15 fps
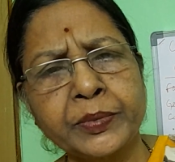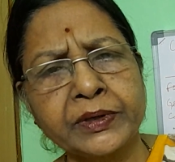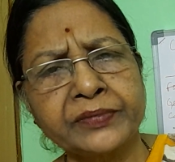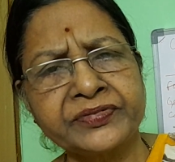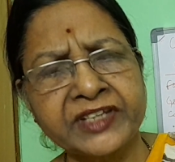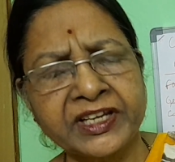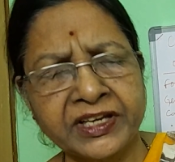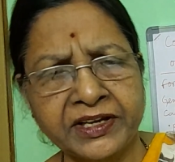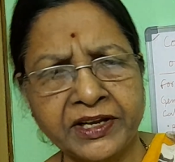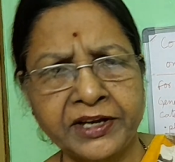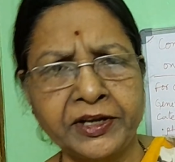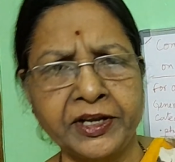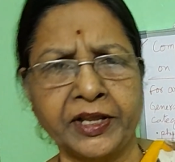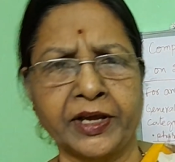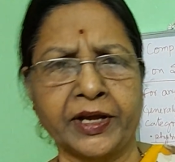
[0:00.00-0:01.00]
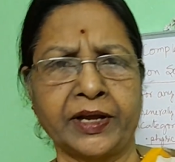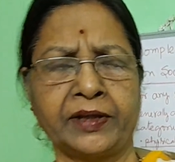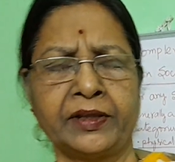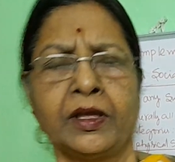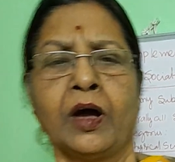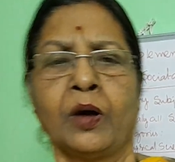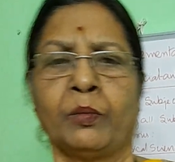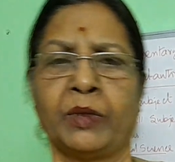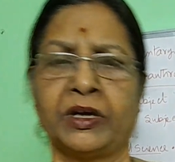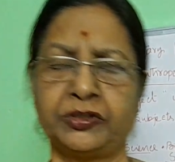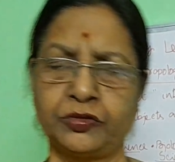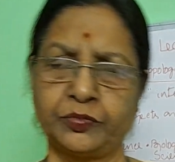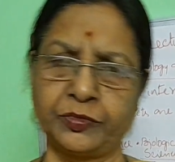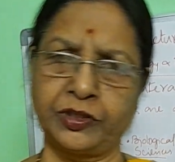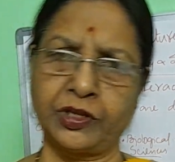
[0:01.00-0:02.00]
professor in India,
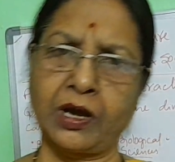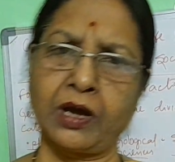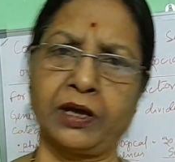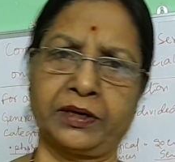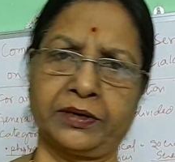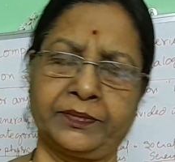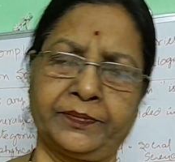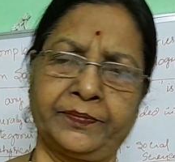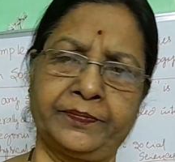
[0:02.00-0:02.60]
Majumdar.